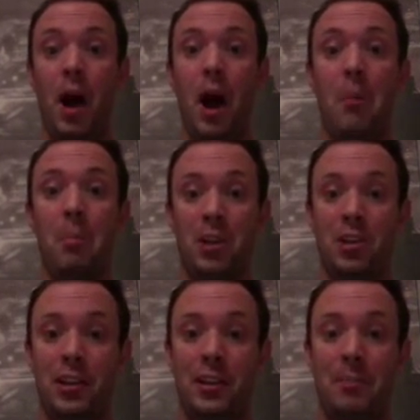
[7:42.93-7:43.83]
Much
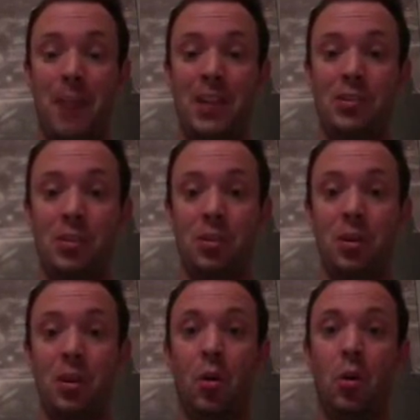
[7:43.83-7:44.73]
like the pencil
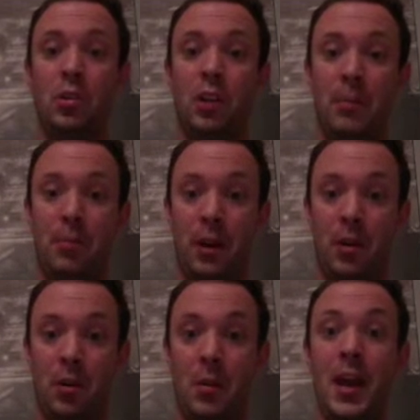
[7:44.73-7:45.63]
or a
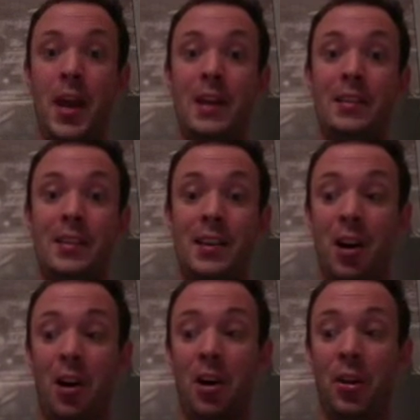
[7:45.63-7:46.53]
typewriter, it is the
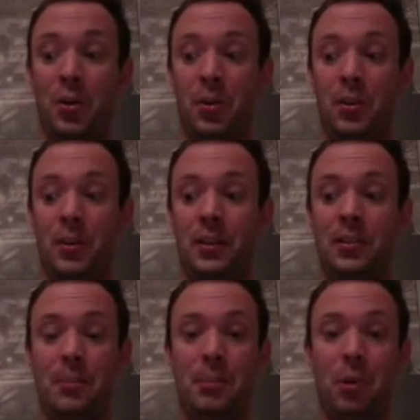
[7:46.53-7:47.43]
author that is
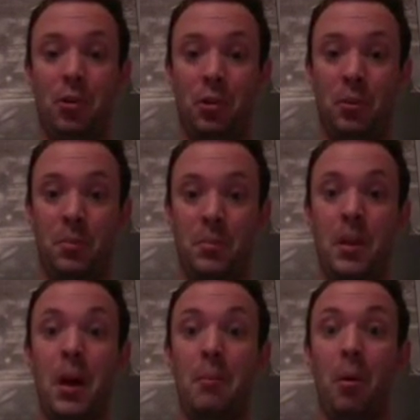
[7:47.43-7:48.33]
the builder.
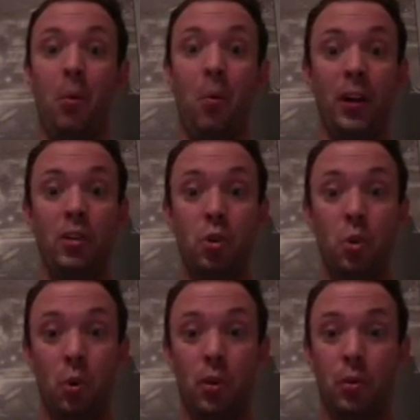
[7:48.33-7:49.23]
But what a
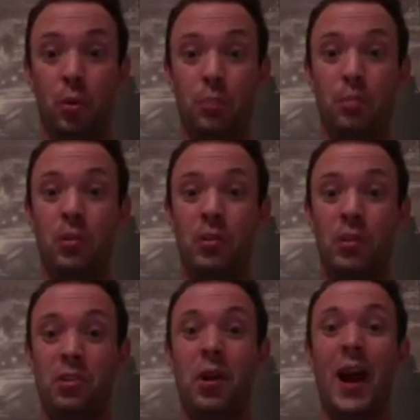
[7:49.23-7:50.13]
tool the word
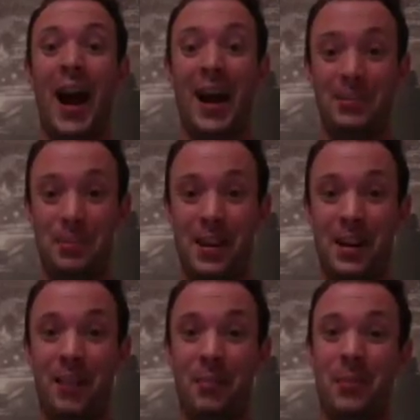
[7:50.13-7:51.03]
processor has become."